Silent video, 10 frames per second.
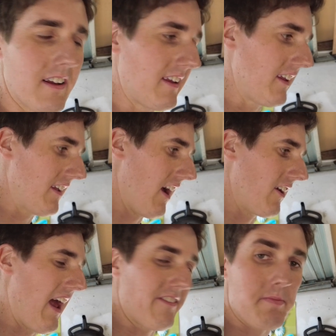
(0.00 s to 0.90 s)
I'm going
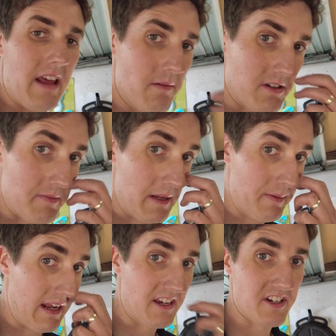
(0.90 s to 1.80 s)
to have to be able to
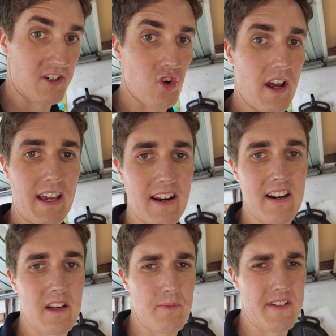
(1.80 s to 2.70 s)
manipulate it and try and get it
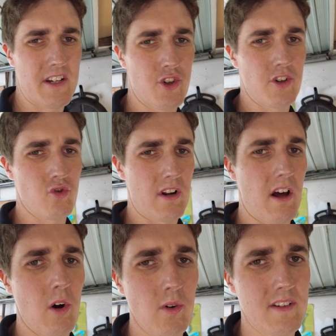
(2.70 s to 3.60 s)
into position, drill
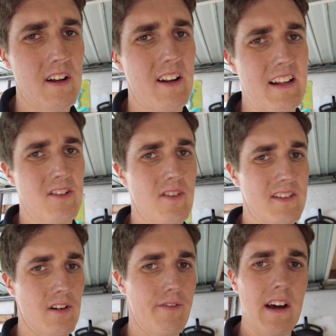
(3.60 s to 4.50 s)
holes and all that sort of
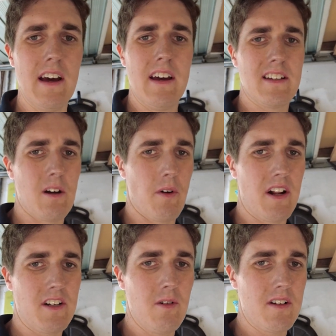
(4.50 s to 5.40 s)
stuff. So what I'll
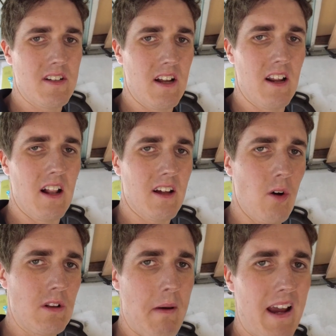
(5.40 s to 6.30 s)
do is I'll
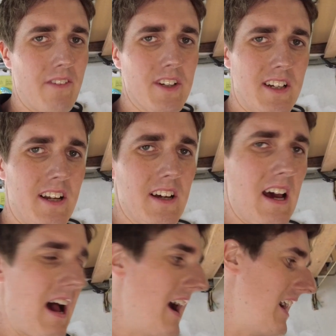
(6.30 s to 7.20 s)
coat the back of it,
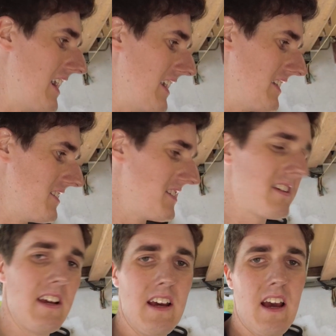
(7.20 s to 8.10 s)
and
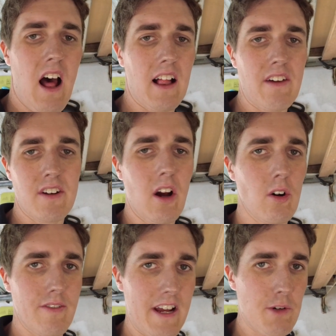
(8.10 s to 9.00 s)
I'll give it a
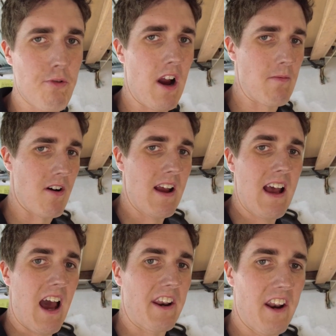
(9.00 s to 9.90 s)
coat of etch primer,
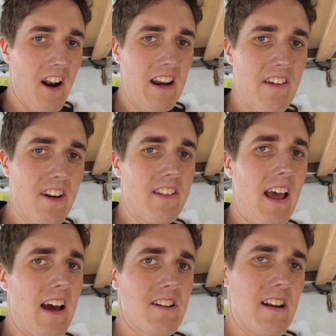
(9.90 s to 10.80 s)
and then I'll leave it at
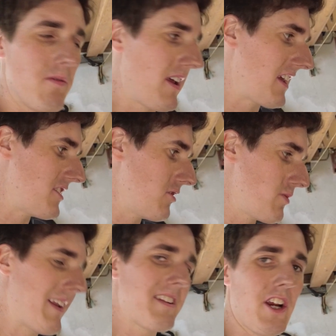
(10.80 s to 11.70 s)
that. And then what I can do is
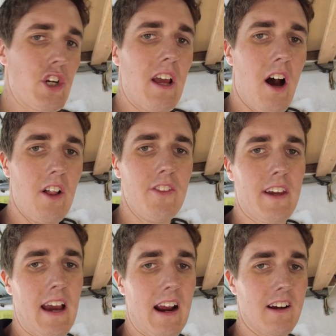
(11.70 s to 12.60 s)
when it's actually on the
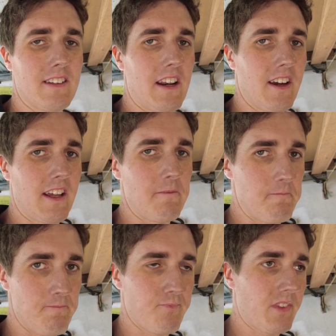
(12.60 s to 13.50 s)
car, then I
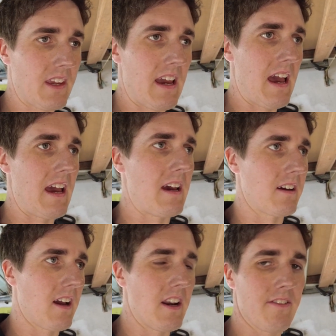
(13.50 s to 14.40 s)
can
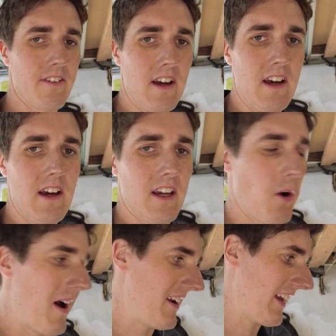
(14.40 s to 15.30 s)
kind of
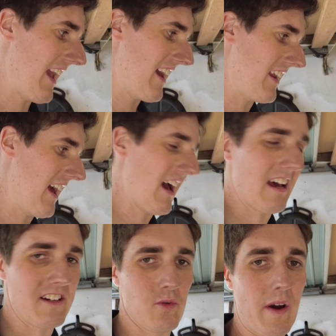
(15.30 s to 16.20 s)
go at it again,
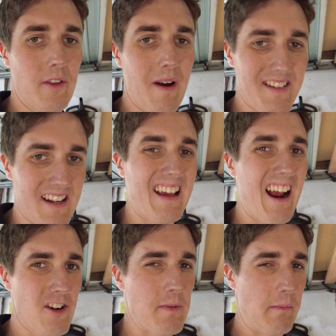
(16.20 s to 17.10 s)
and when the rest of the
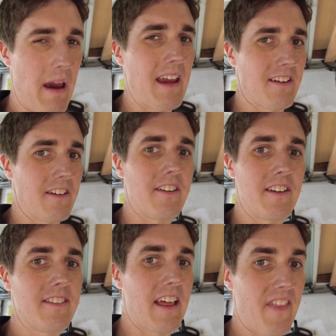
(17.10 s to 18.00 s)
car is being painted,
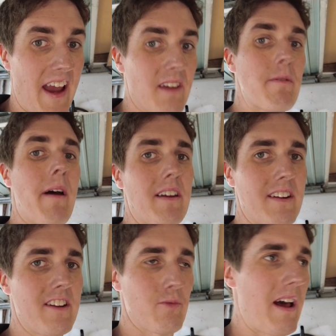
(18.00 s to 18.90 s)
then that can be
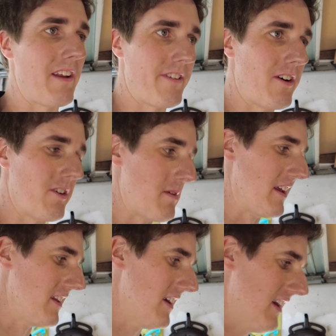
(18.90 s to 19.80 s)
painted as well, if you know what I
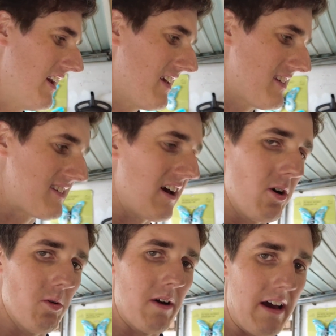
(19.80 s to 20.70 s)
mean.
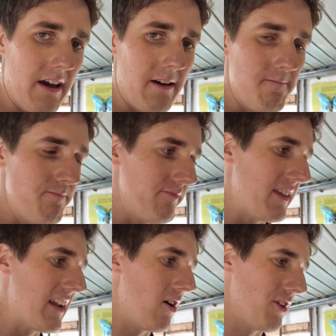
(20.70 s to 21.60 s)
So
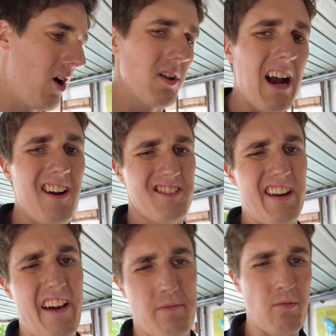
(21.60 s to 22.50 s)
you know, the whole car is going
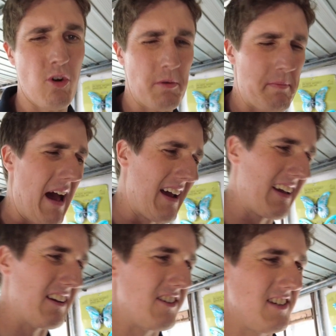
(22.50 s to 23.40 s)
to have to be rubbed back,
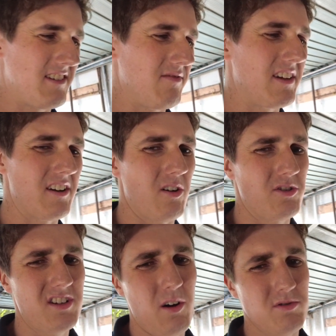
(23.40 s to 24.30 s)
and you know,
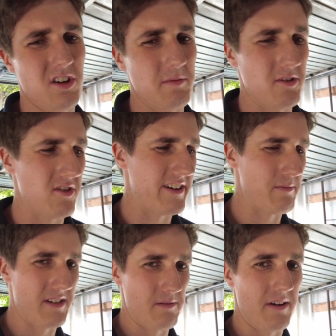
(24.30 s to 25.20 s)
there's always going to be other little
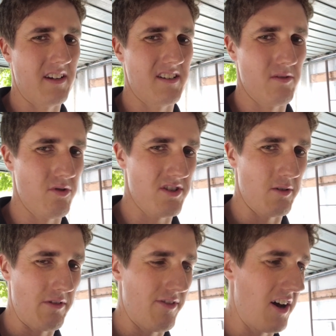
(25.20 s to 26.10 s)
bits and pieces of rust that
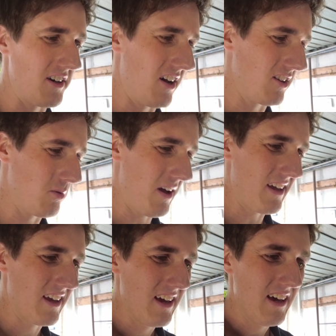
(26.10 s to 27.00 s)
we find along the way.